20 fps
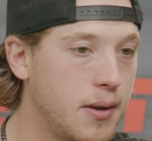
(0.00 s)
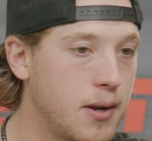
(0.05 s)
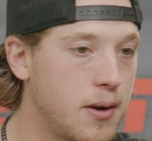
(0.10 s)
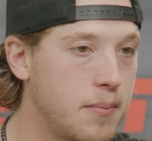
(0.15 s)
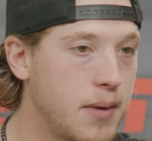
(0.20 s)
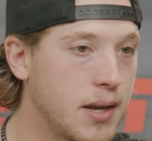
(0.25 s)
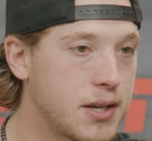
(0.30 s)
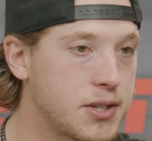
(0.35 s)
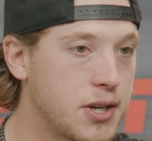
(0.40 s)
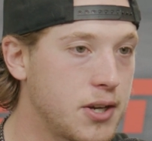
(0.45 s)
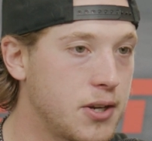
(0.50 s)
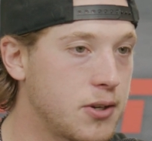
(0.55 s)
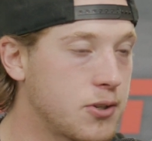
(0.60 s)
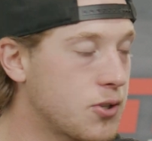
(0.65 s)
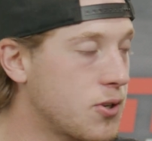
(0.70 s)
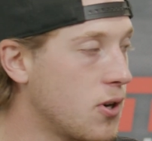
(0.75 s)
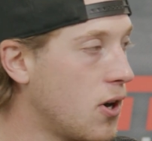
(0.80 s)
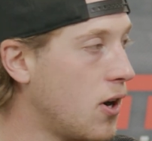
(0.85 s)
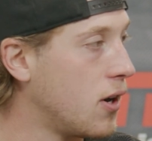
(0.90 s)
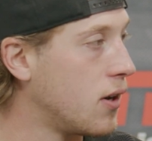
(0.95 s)
make sure you're
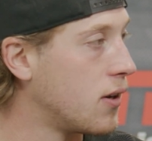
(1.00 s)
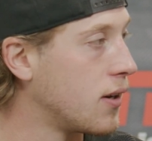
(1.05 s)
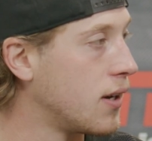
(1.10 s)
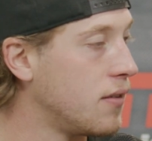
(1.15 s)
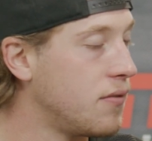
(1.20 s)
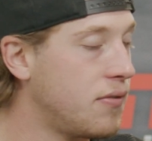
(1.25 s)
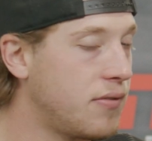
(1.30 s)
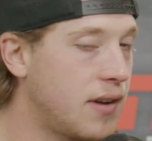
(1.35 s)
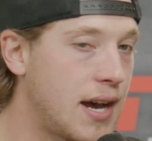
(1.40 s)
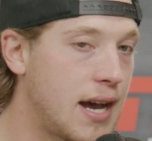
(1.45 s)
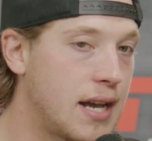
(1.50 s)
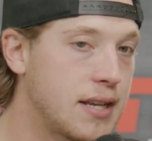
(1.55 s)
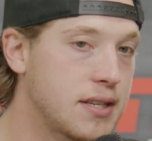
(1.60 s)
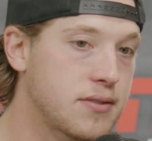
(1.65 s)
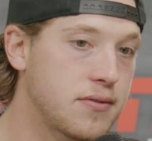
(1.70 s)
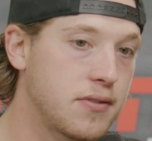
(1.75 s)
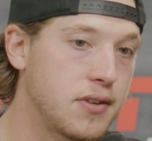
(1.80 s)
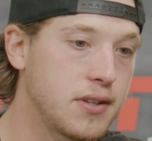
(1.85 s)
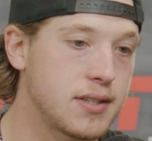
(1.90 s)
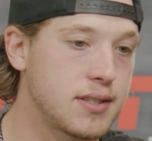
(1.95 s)
strong and
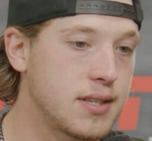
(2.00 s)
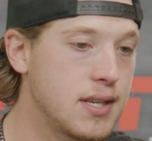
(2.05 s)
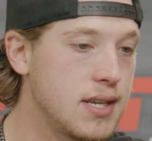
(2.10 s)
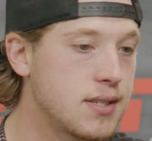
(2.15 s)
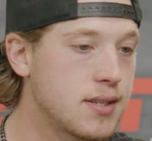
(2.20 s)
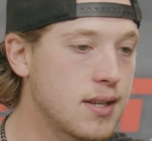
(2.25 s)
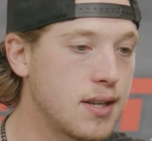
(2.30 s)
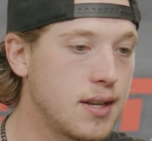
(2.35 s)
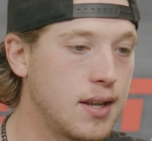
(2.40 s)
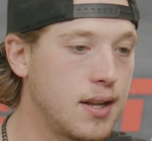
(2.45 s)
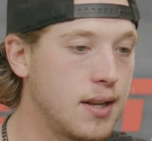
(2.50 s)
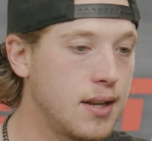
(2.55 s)
fast for the season.